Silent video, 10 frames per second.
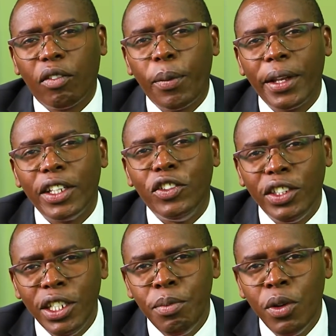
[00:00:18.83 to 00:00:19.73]
government
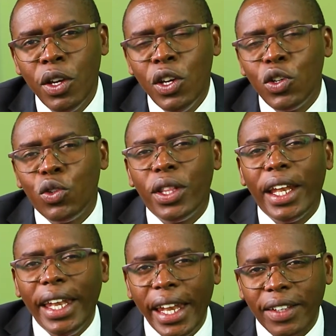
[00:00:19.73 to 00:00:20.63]
regime to
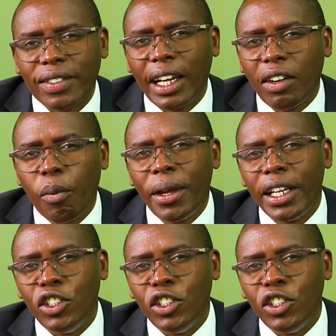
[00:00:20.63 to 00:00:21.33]
the next government